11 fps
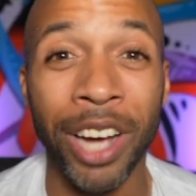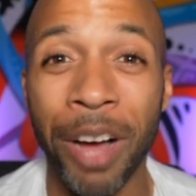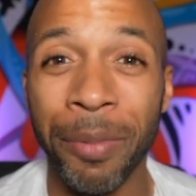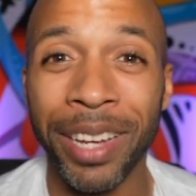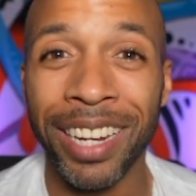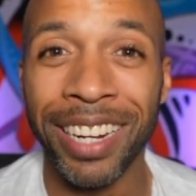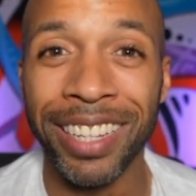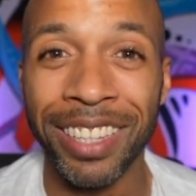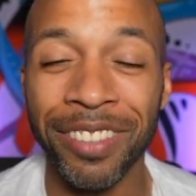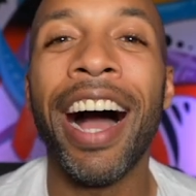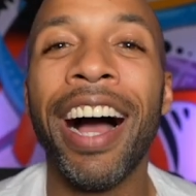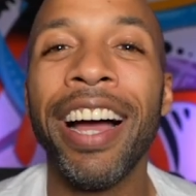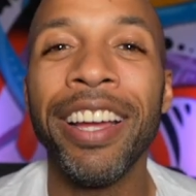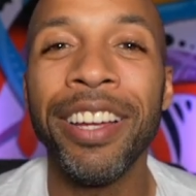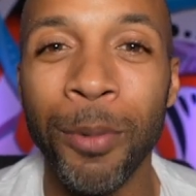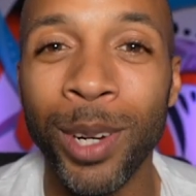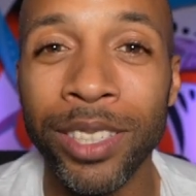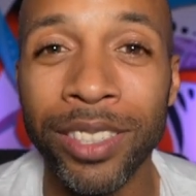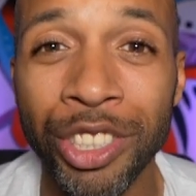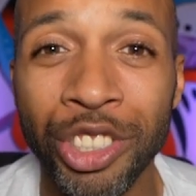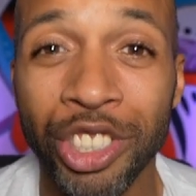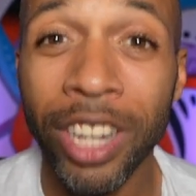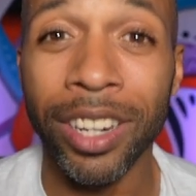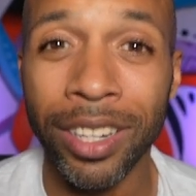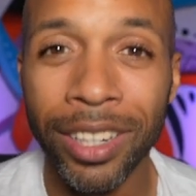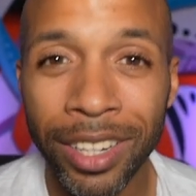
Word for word: calm and collected. I was shook.